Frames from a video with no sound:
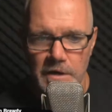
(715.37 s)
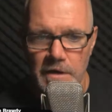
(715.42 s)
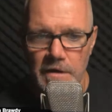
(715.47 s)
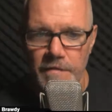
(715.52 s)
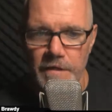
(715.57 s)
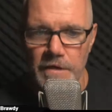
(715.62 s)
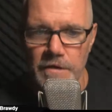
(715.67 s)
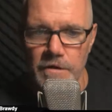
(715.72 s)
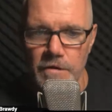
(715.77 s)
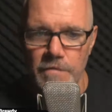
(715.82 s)

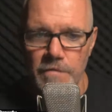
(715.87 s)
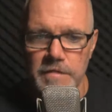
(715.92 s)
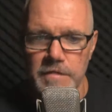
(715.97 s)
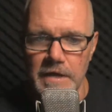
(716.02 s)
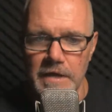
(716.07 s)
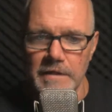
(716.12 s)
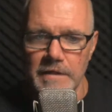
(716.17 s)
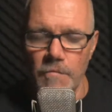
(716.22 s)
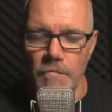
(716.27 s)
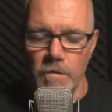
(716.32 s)
the new
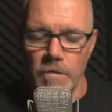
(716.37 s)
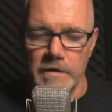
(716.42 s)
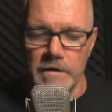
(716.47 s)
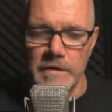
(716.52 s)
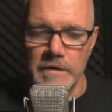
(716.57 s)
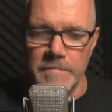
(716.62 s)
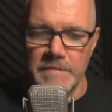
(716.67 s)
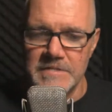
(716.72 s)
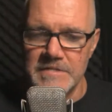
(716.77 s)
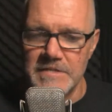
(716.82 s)
thing that we're going
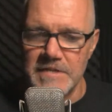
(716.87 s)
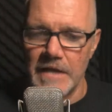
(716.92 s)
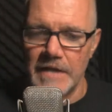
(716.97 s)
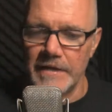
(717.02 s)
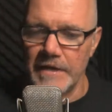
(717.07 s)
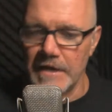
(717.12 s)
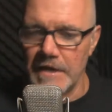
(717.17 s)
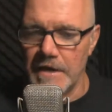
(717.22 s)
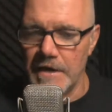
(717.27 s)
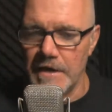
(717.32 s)
to be
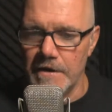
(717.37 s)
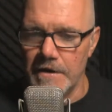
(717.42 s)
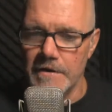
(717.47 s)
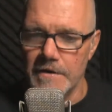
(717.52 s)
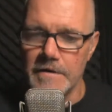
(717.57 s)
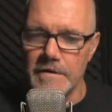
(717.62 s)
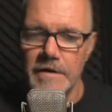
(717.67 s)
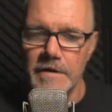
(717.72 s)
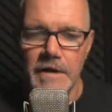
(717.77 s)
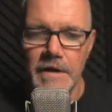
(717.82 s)
selling
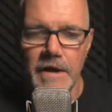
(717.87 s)
here